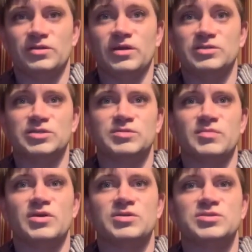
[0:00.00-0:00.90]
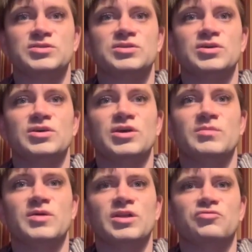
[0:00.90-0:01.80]
his experience. He
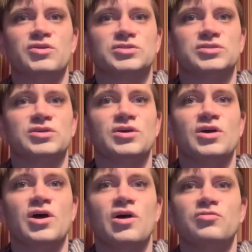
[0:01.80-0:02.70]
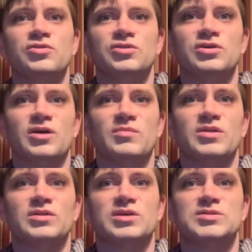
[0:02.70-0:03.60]
began to question, how could the
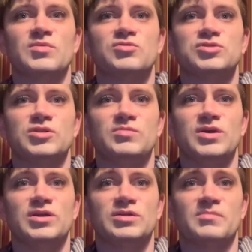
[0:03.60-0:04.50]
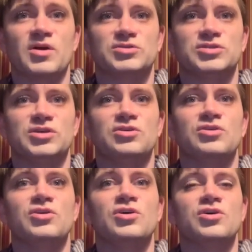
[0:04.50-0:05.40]
government that's supposed to be a democracy
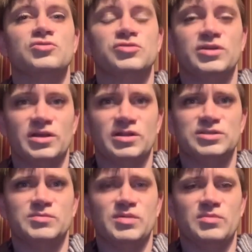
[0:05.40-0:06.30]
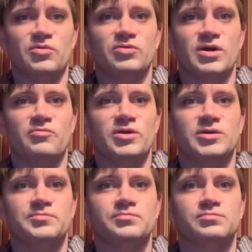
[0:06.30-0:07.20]
treat innocent people that
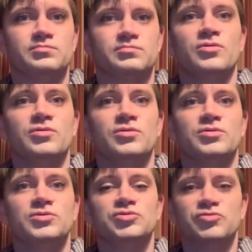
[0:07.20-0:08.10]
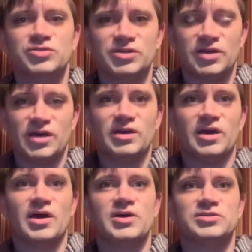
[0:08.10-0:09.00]
way? George Takei
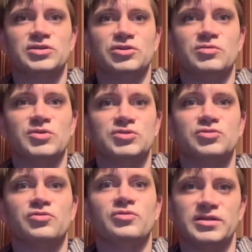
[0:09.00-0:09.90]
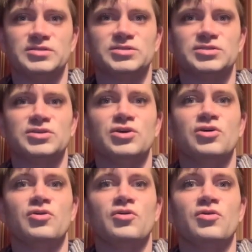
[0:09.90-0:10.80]
has a new musical, Leans.
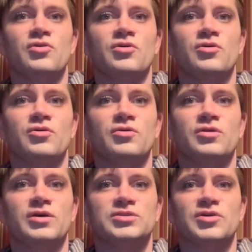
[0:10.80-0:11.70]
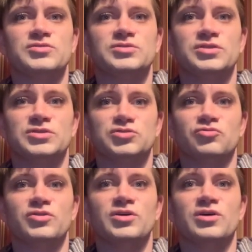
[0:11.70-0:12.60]
It tells the
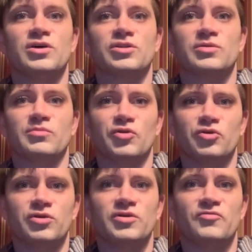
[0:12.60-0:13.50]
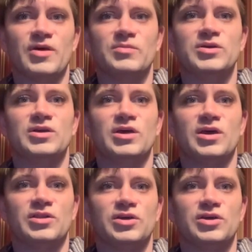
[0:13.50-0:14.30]
story of the Kimura family and